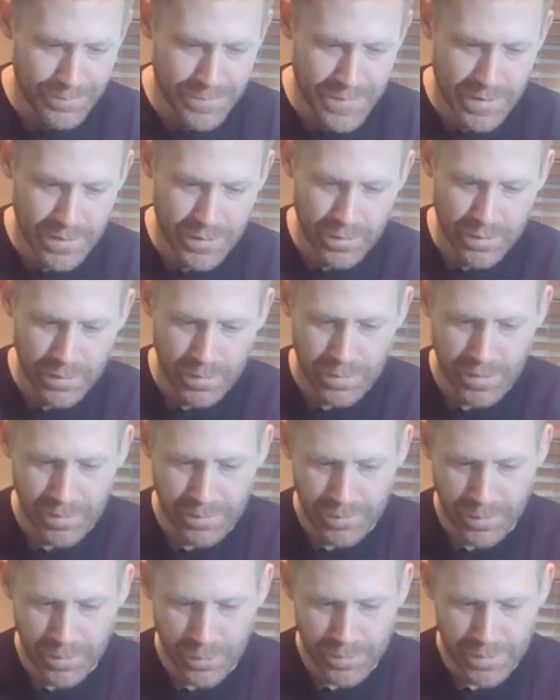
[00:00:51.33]
It's still a little
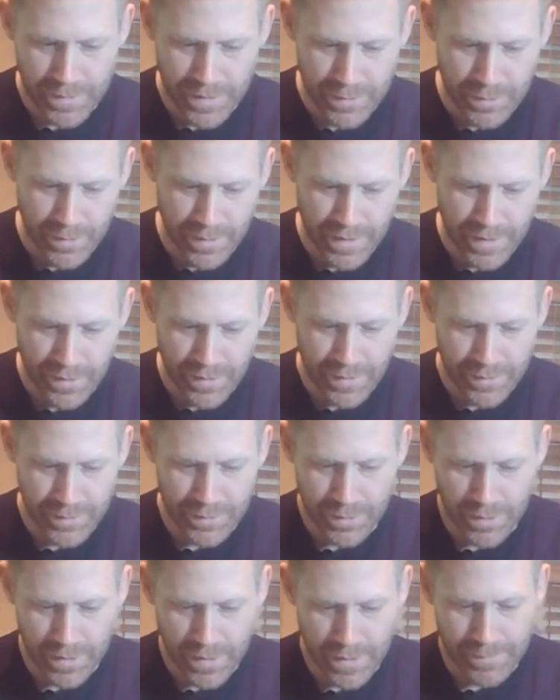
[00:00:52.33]
bit frozen. I took it out
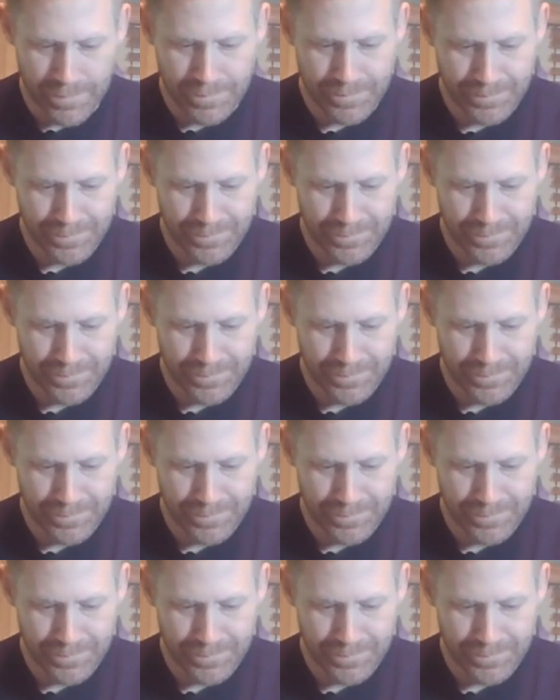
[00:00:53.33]
yesterday.